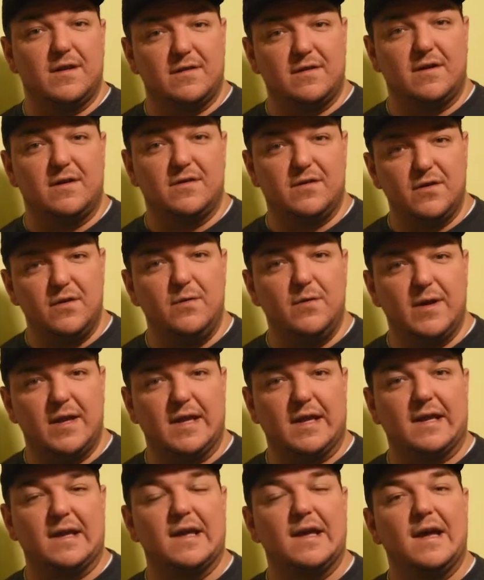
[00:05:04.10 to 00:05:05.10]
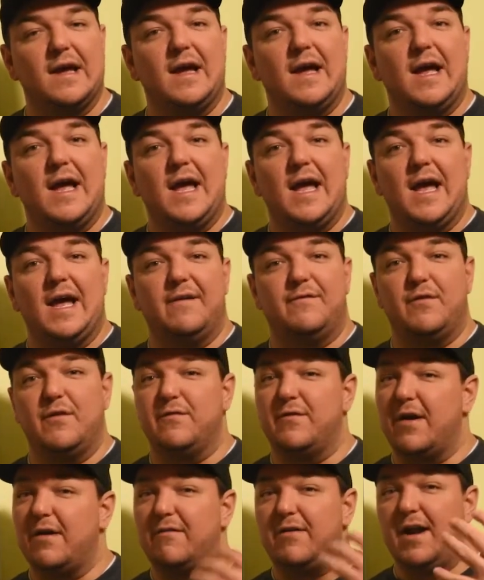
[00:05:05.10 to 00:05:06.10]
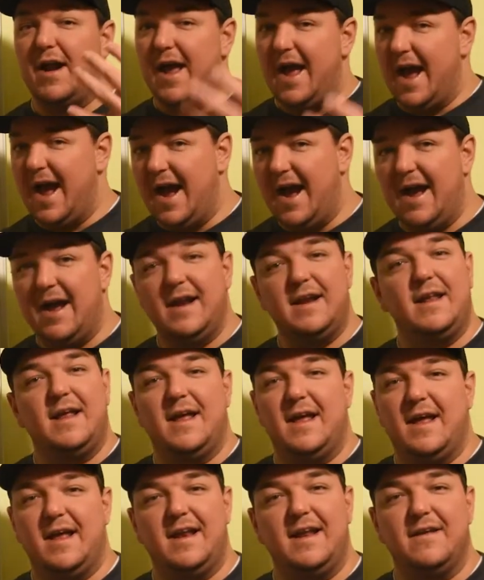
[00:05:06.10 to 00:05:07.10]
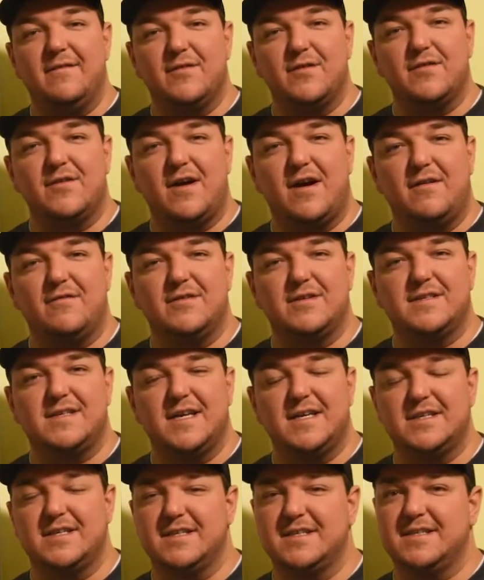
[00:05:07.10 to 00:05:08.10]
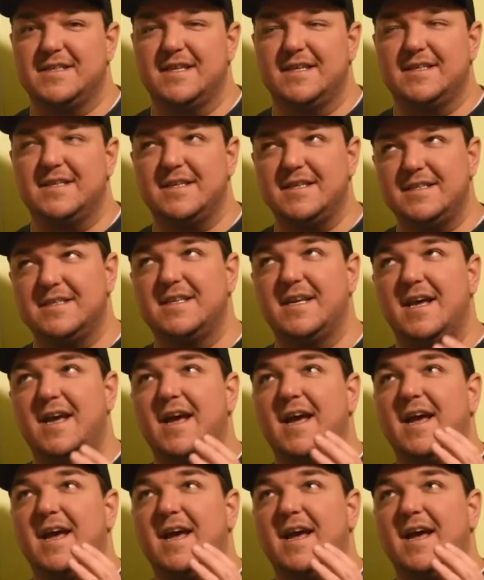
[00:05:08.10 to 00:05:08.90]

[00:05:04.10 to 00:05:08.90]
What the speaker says: that they're doing, And if you've ever had any of those conversations that just